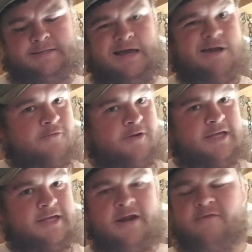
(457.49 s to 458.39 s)
I don't
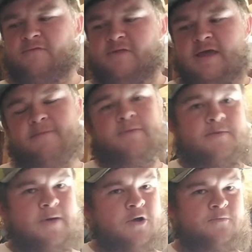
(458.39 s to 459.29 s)
really care for that, but
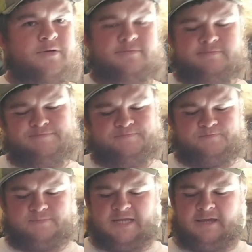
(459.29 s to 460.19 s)
I'm hoping
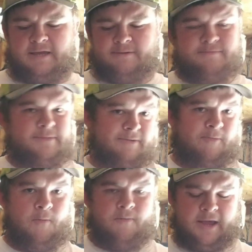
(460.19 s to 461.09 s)
it
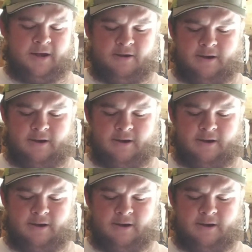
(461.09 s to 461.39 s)
won't matter.